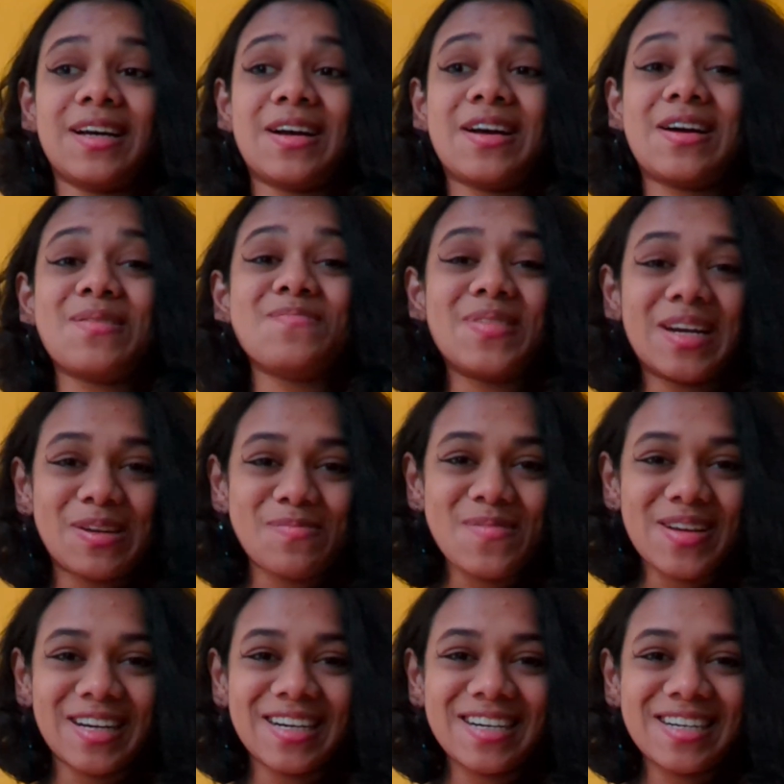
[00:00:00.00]

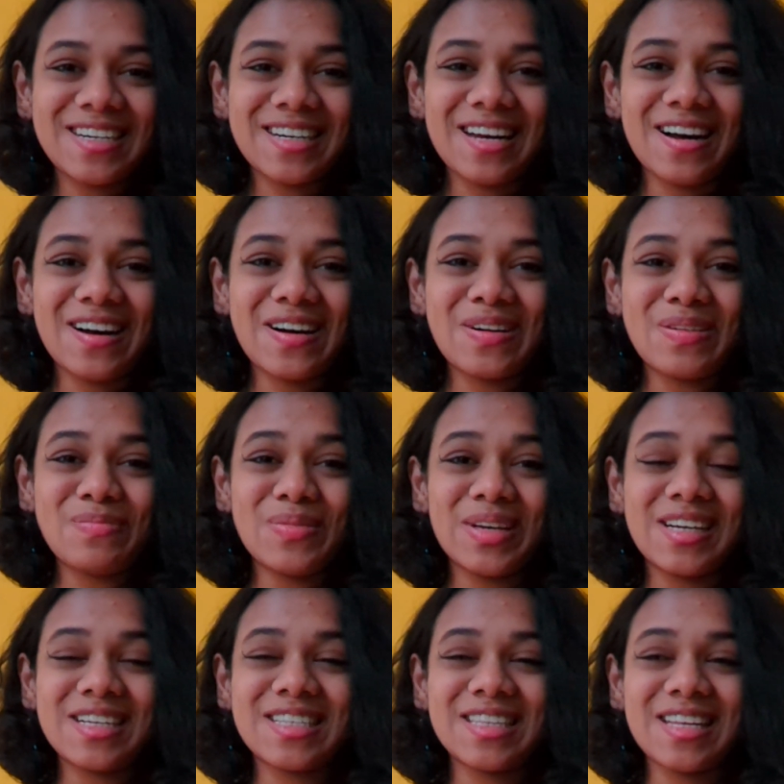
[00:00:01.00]
commitment
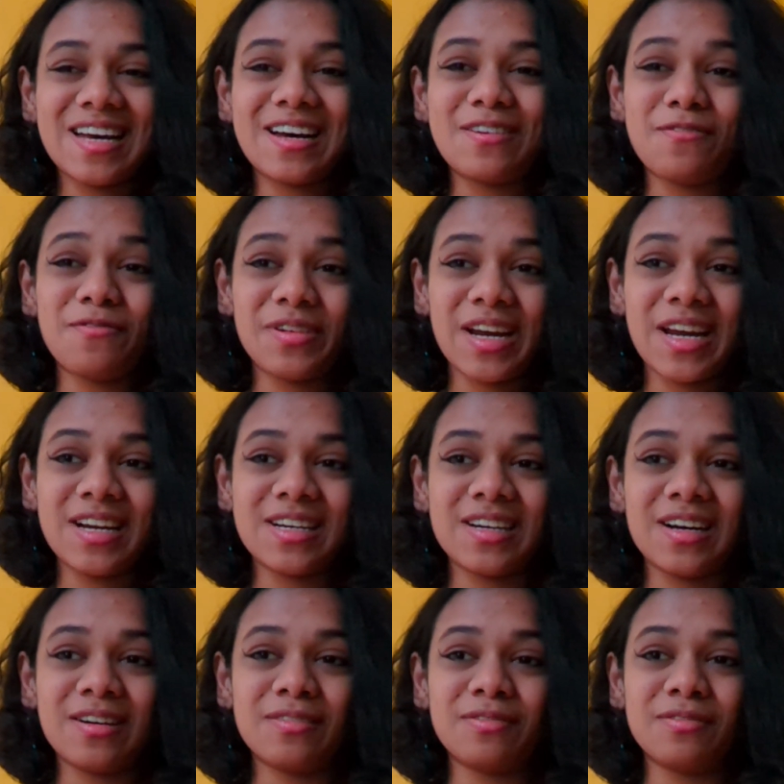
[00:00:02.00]
because they are afraid
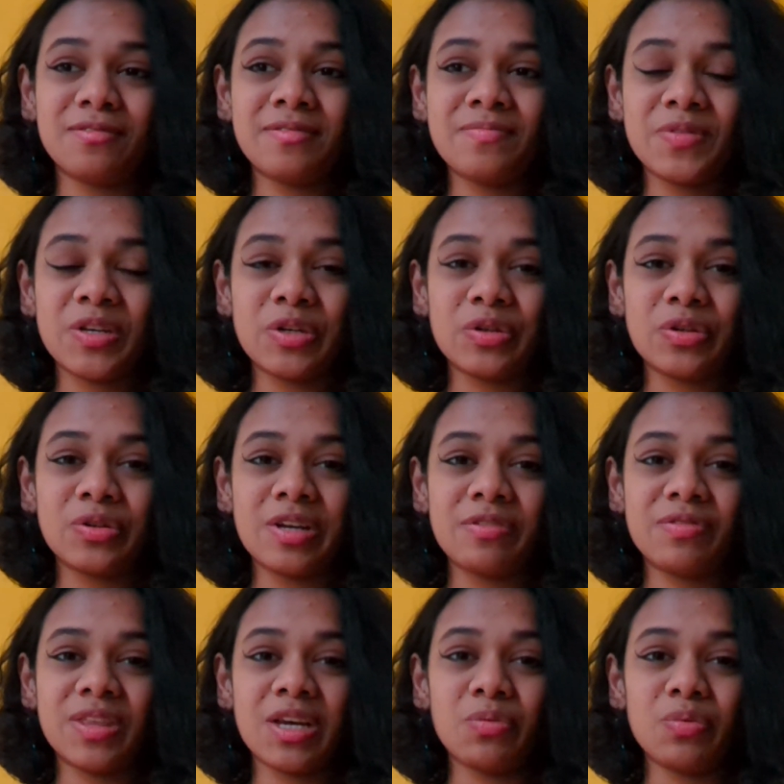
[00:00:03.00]
of,
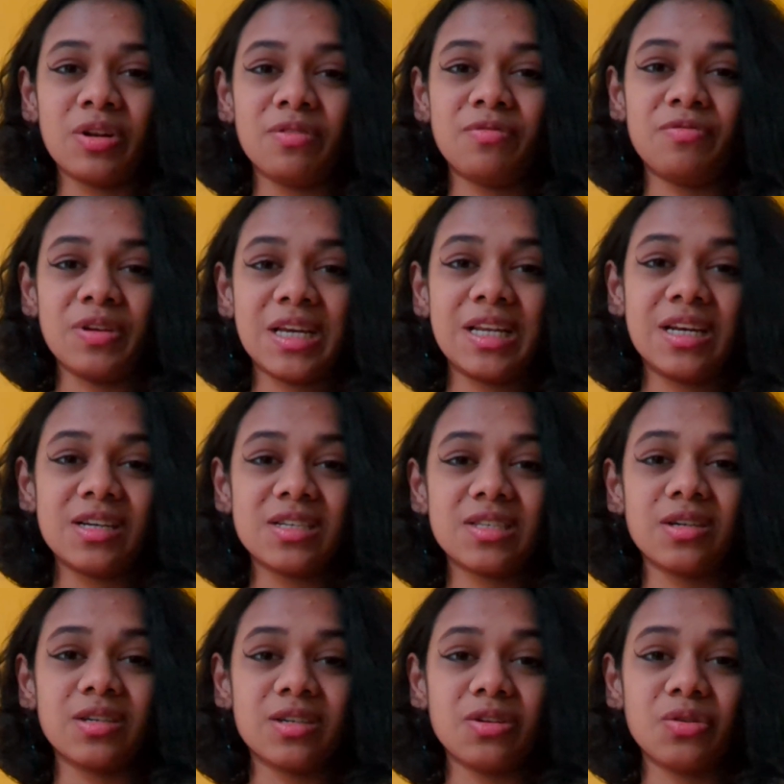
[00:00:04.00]
if they will feel a
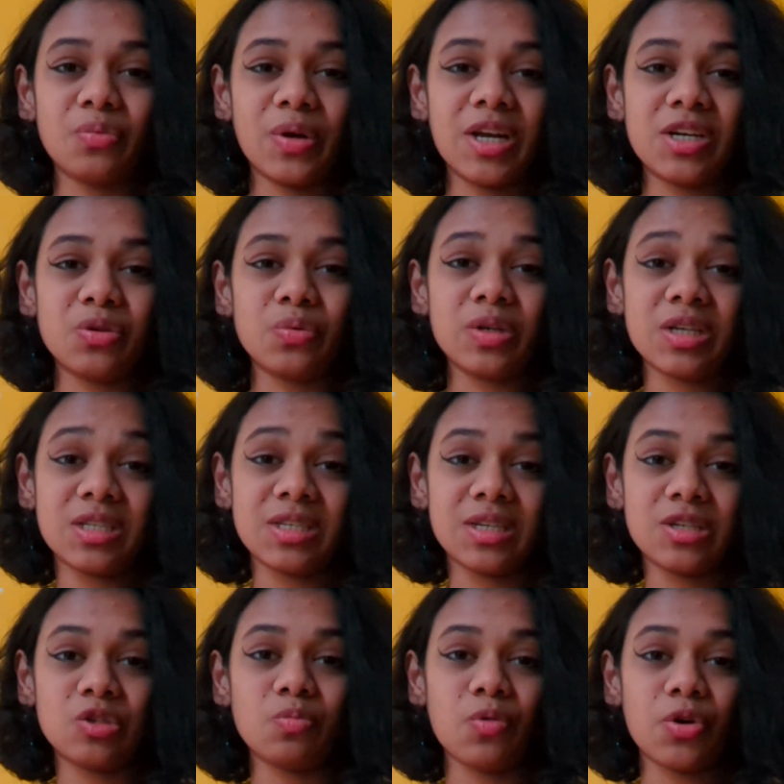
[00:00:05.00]
certain way towards
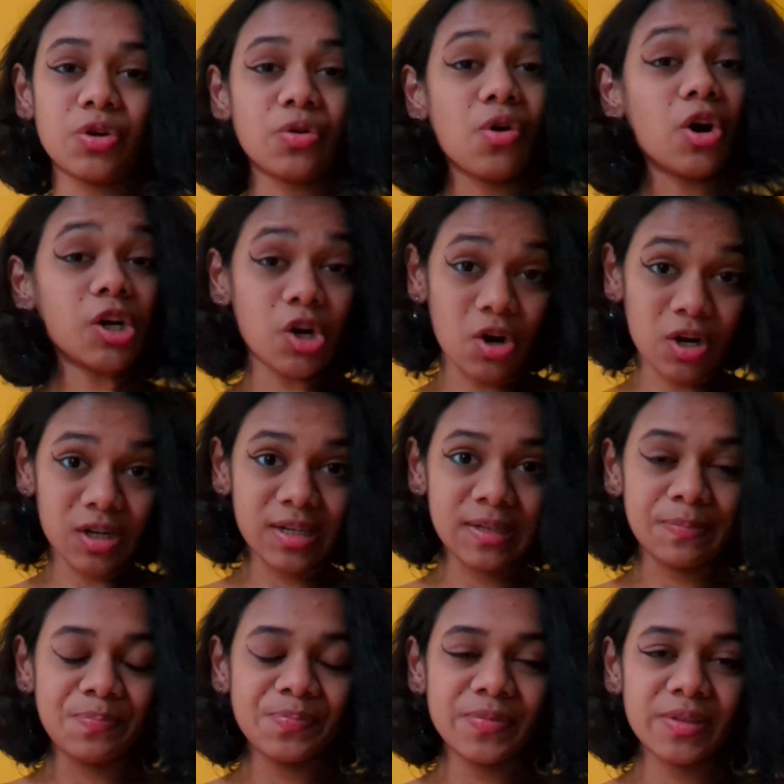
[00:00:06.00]
it tomorrow or not,
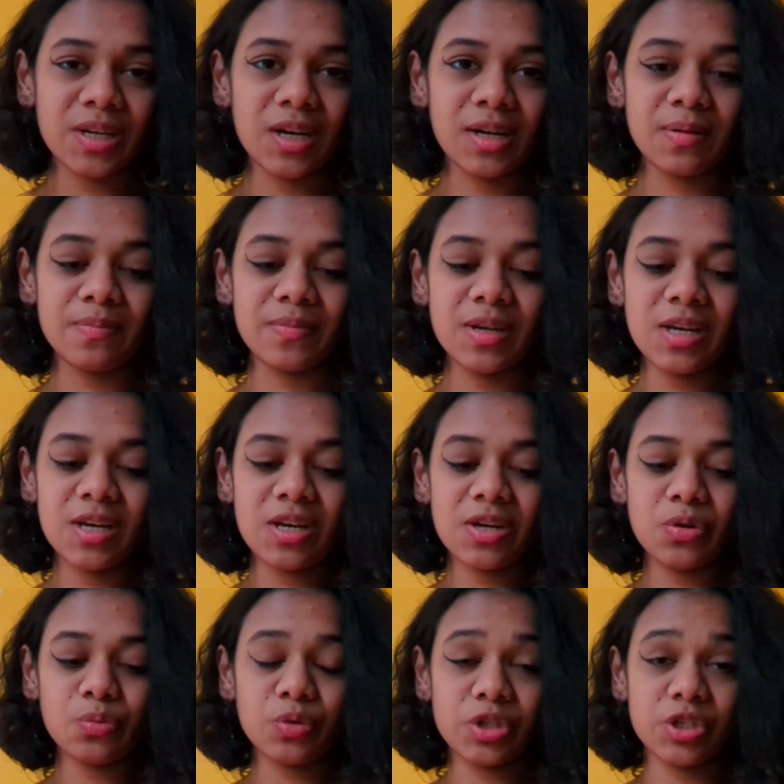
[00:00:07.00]

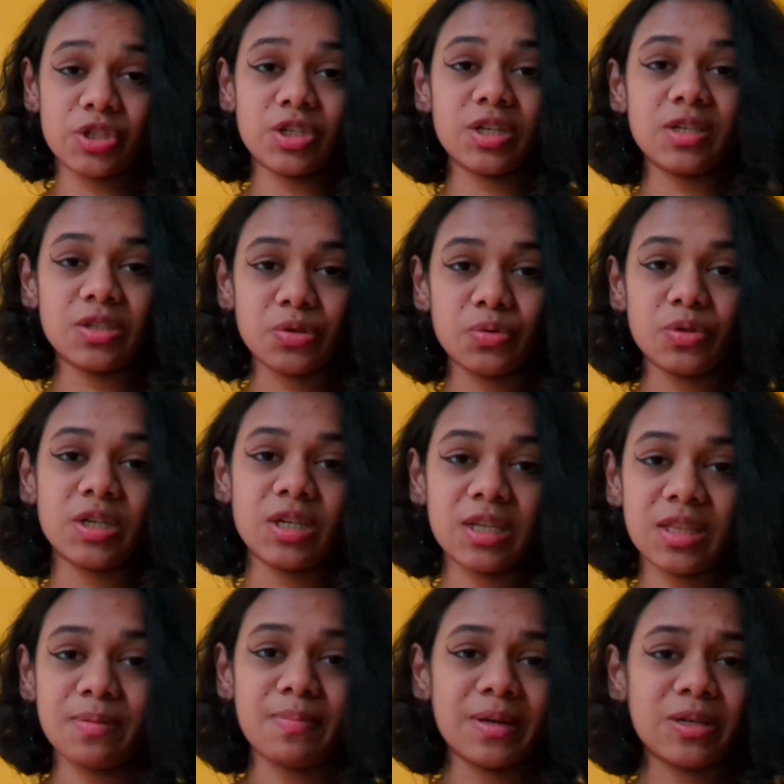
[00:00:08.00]
which is rooted in
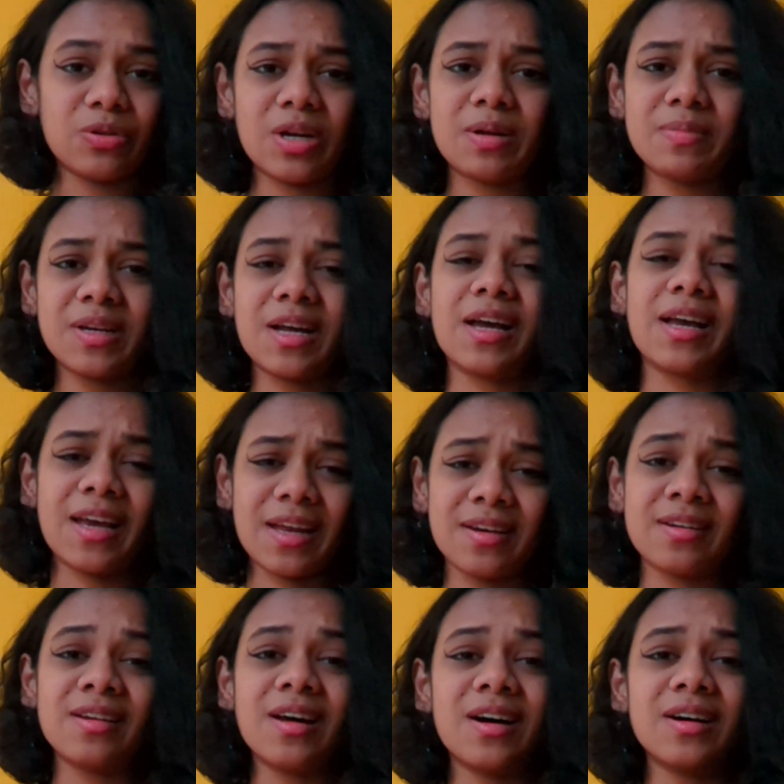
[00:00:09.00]
the penduluming.
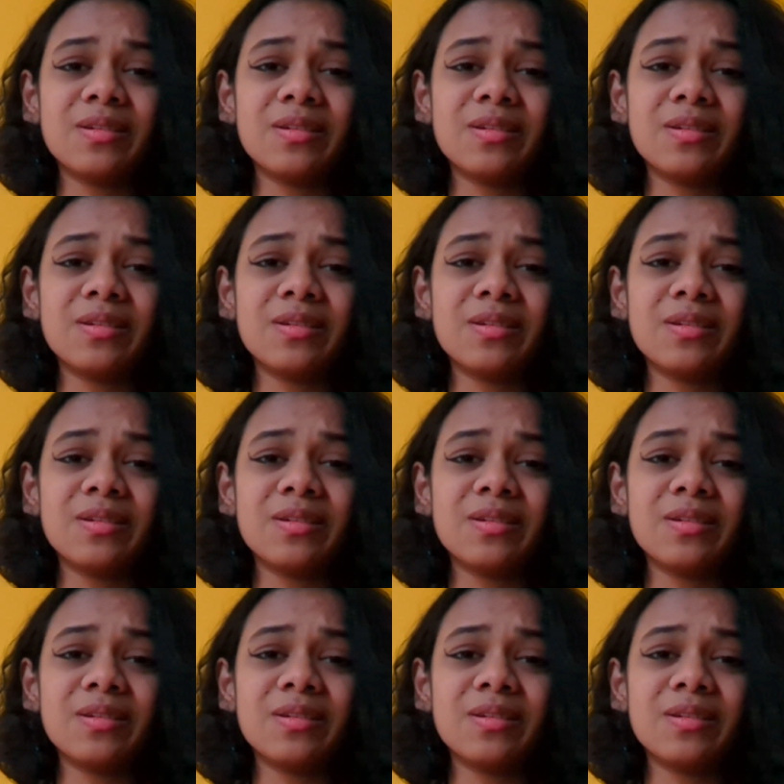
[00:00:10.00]
Again,